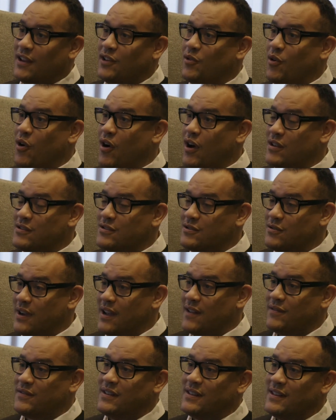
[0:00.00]
you also
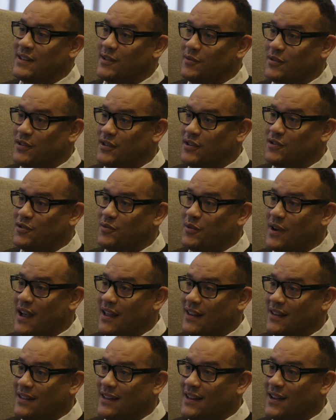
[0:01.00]
have to deal with the
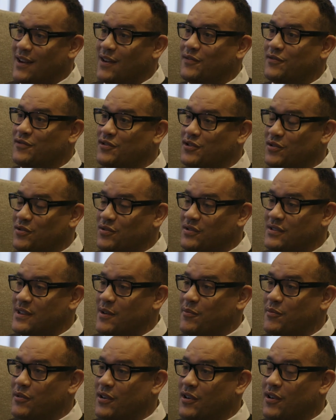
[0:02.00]
duality of two
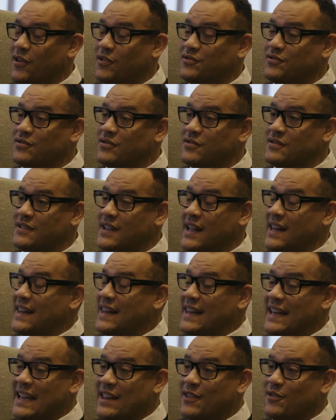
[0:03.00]
separate cultures
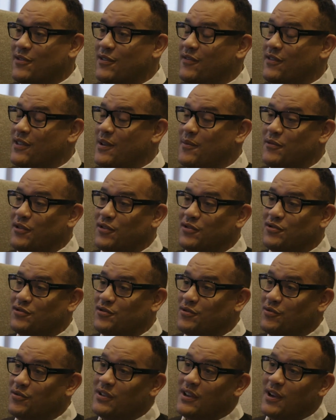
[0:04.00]
that neither of them you're
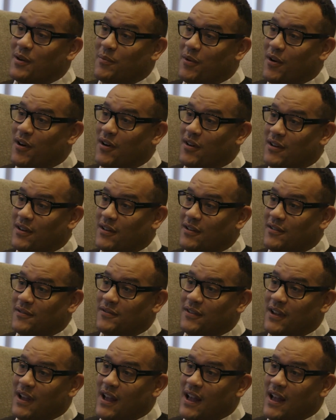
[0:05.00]
truly a part of.